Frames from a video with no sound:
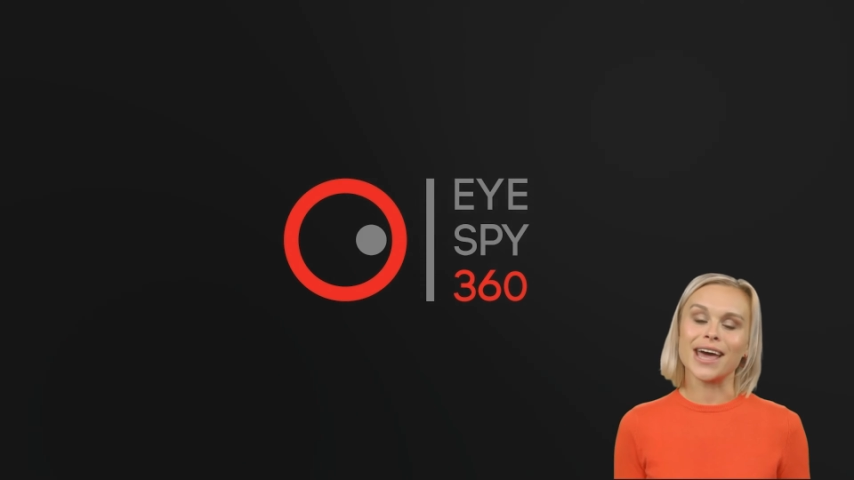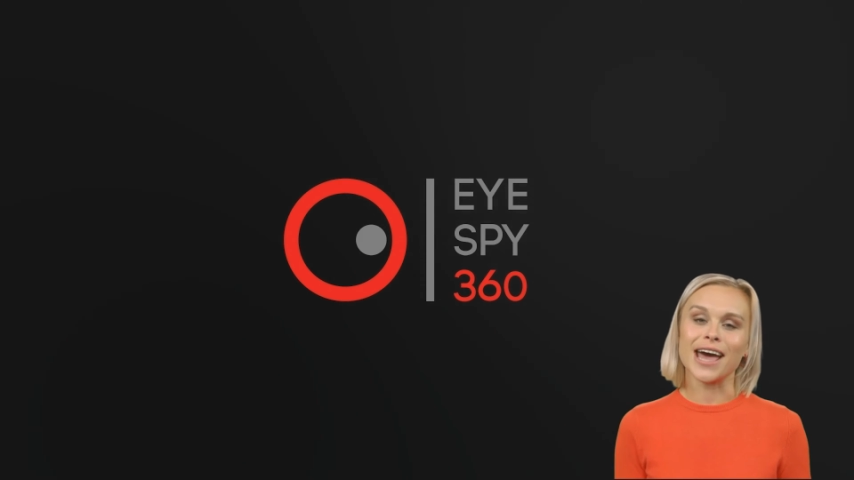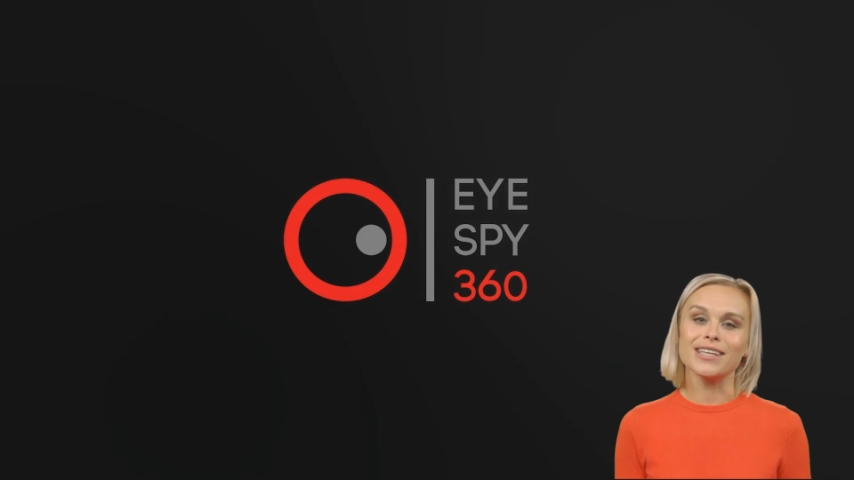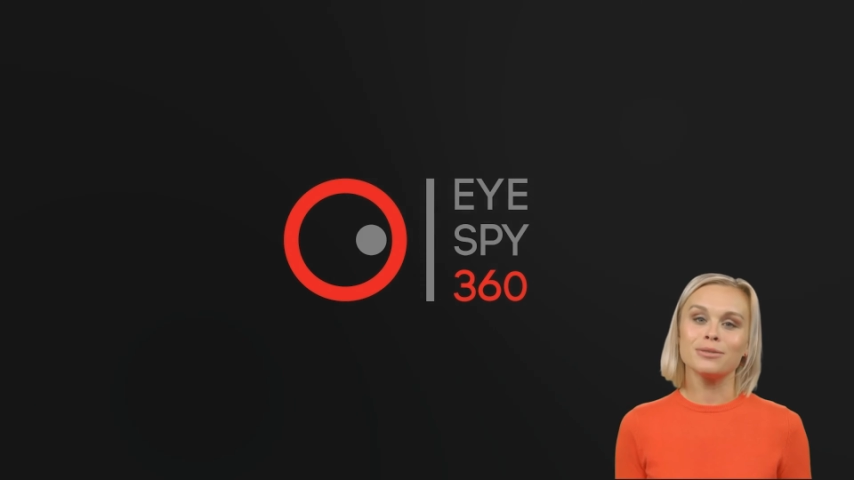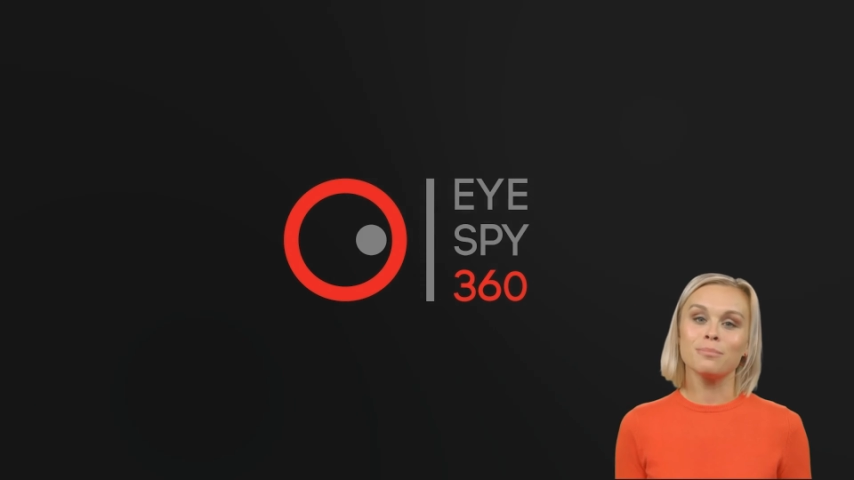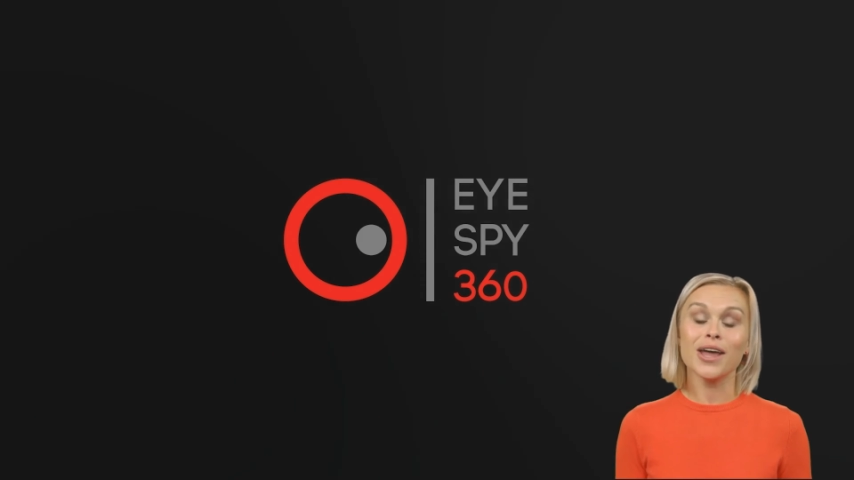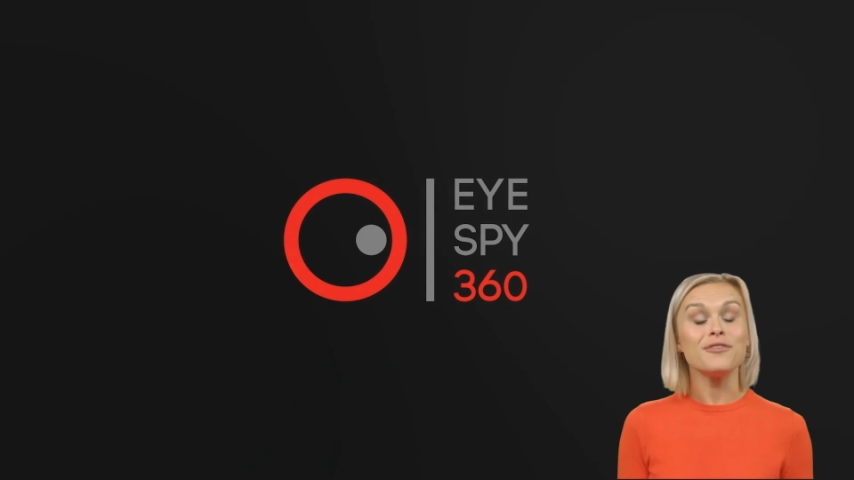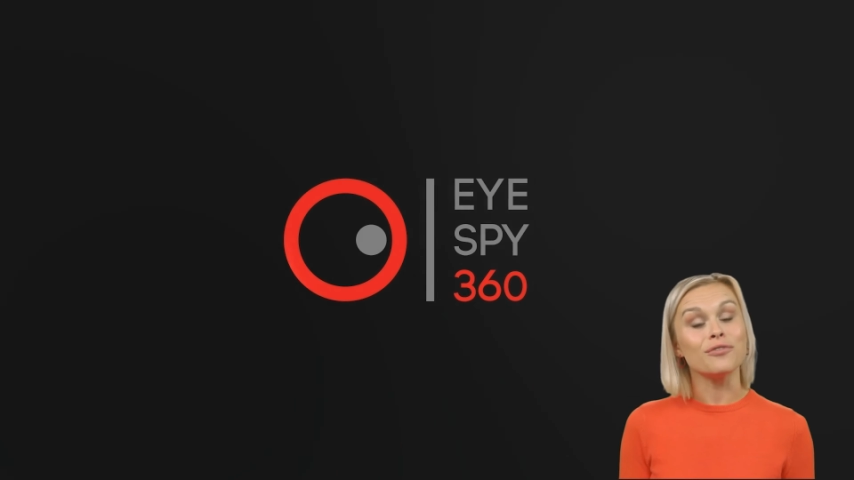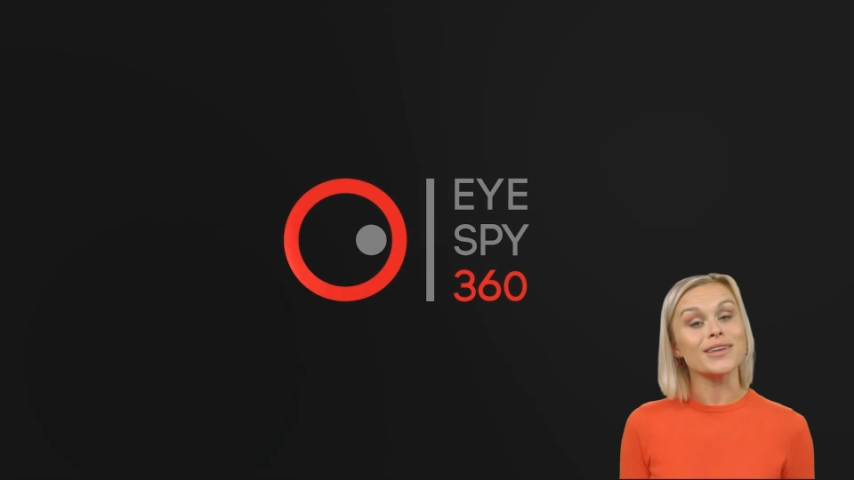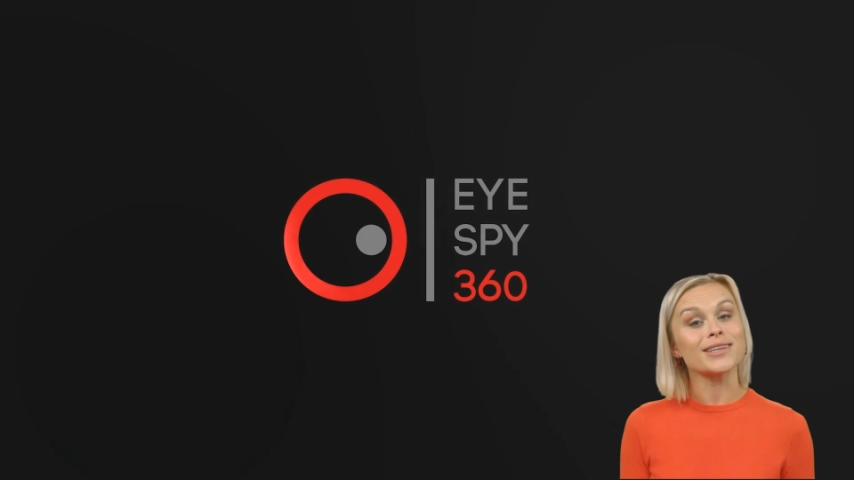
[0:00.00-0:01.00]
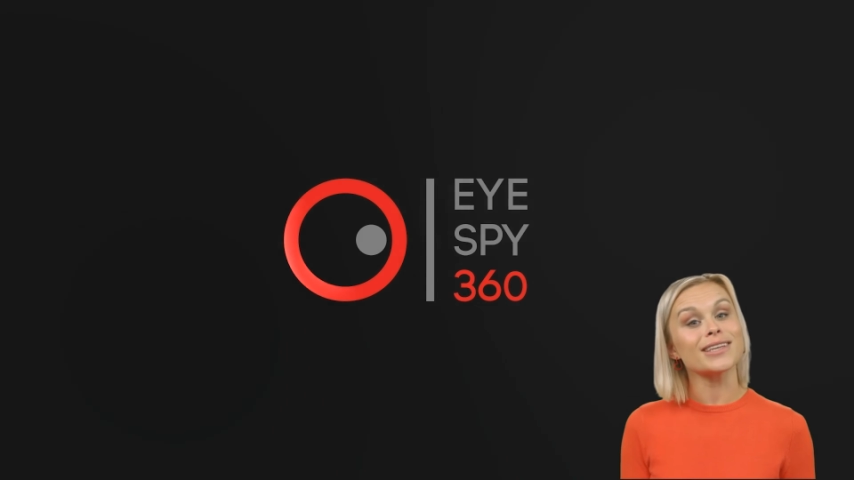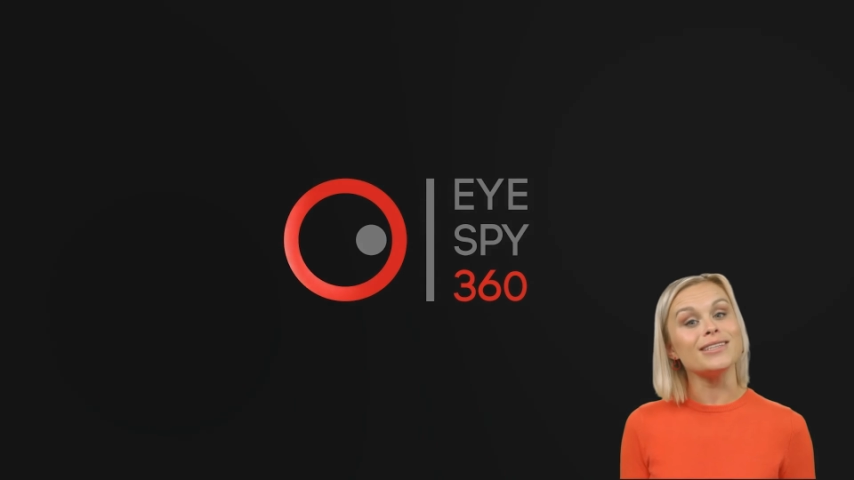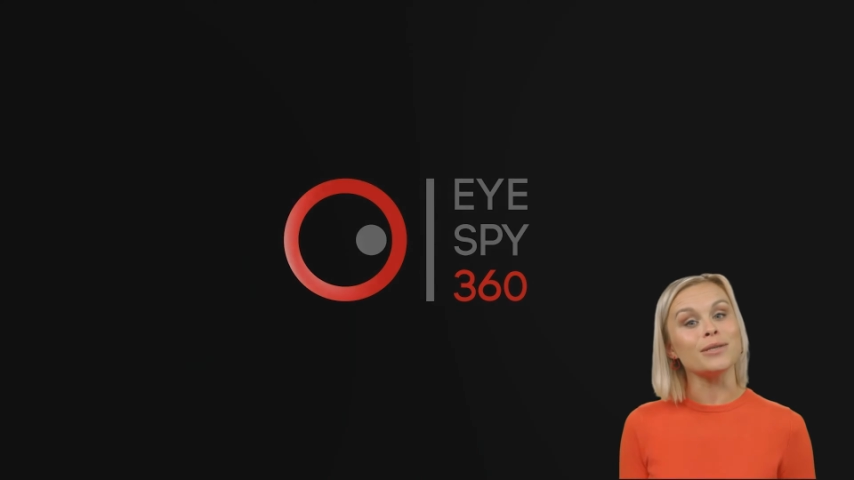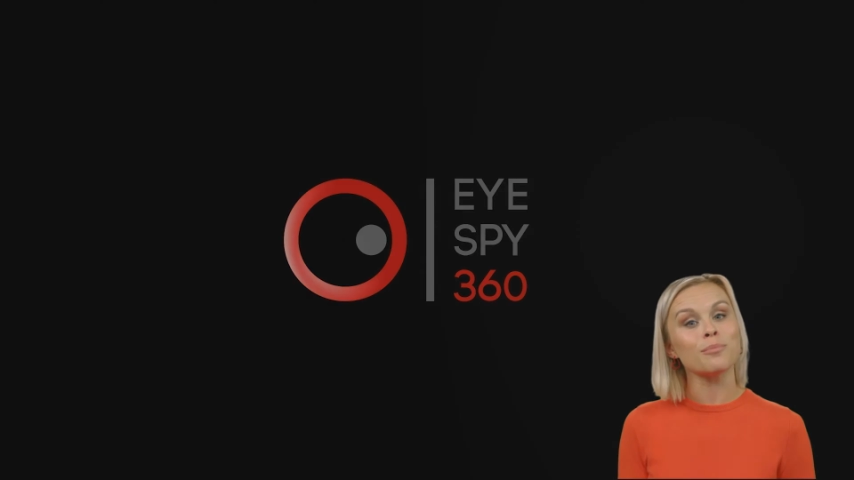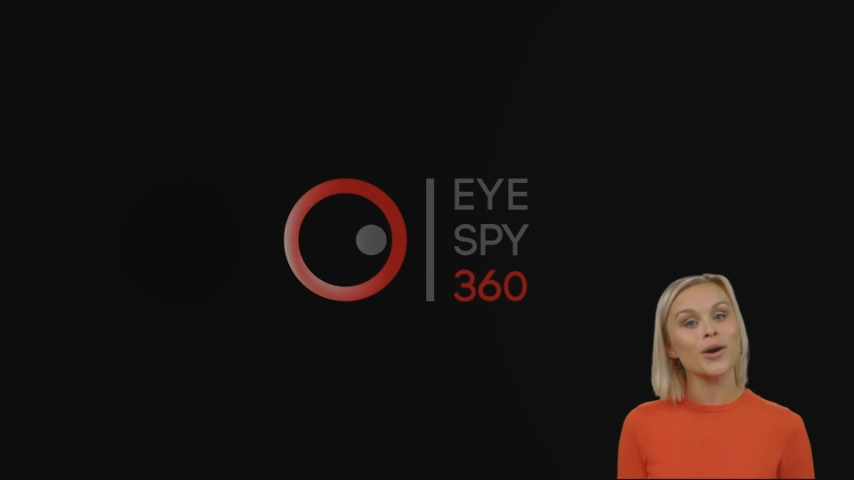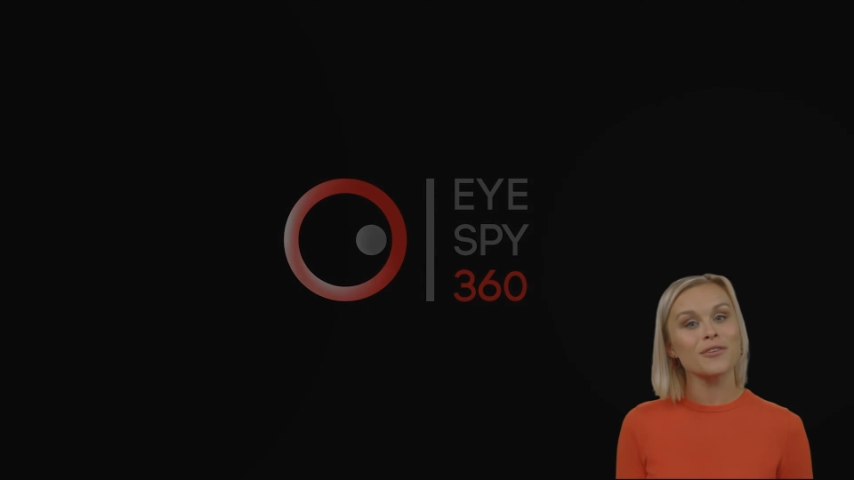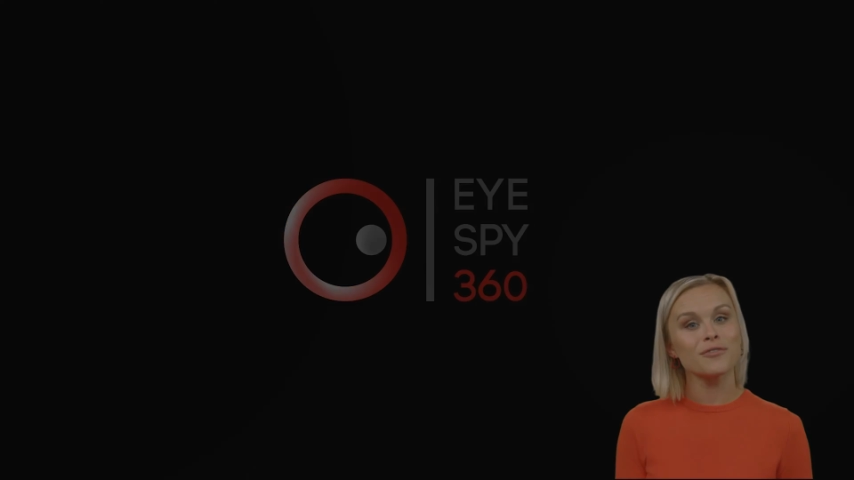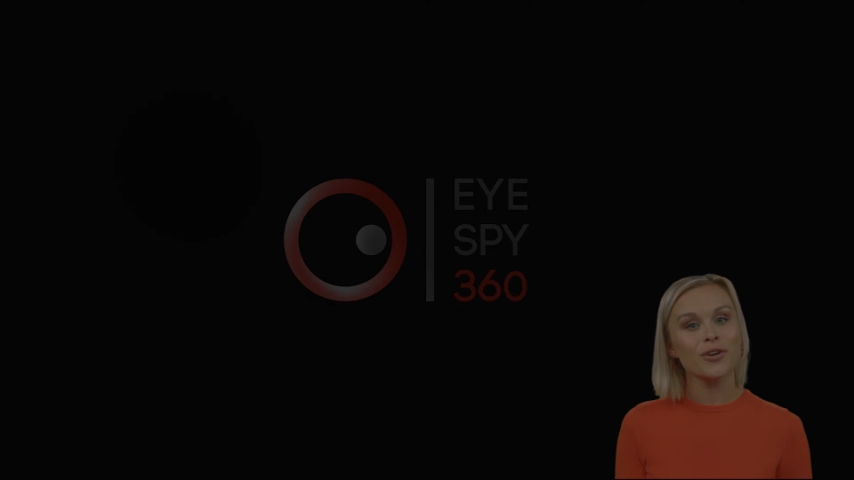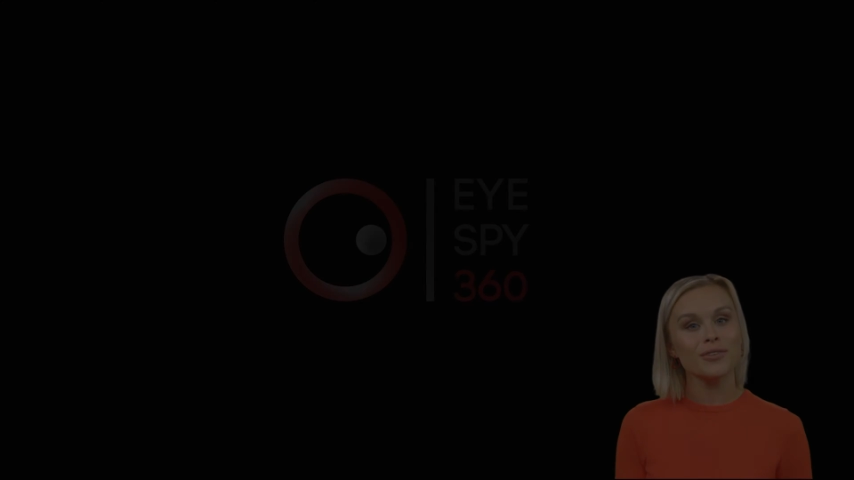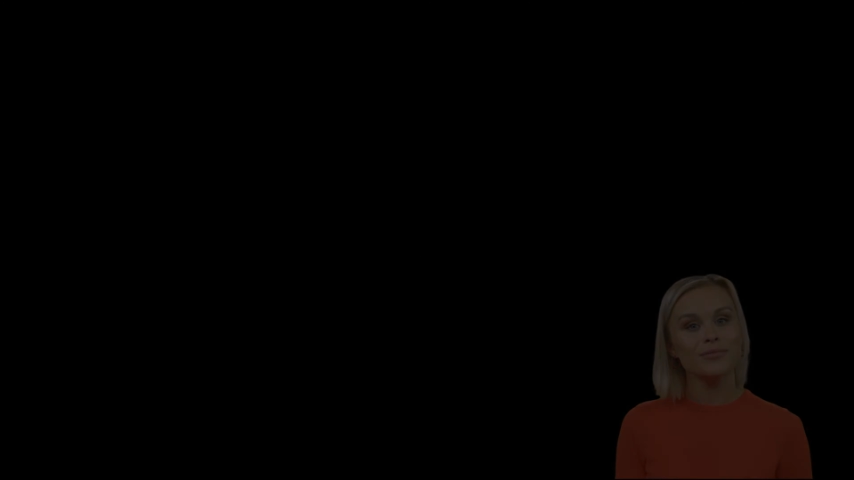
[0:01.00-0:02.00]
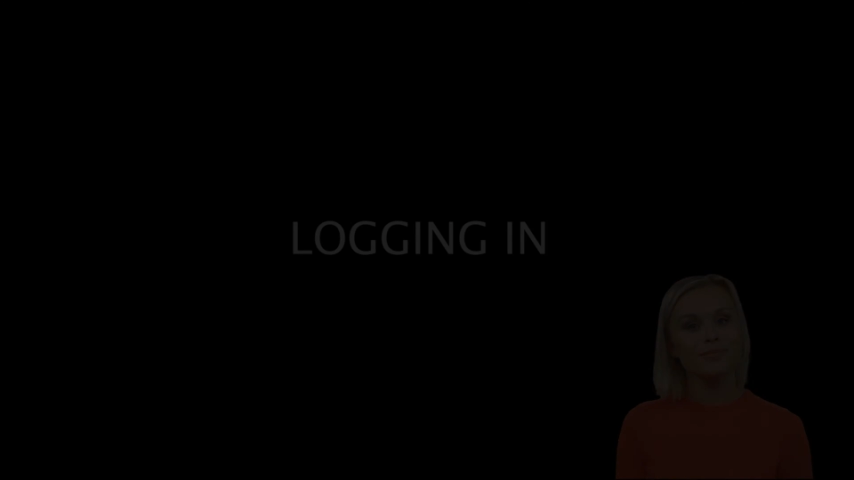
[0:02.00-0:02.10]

EyeSpy360 platform.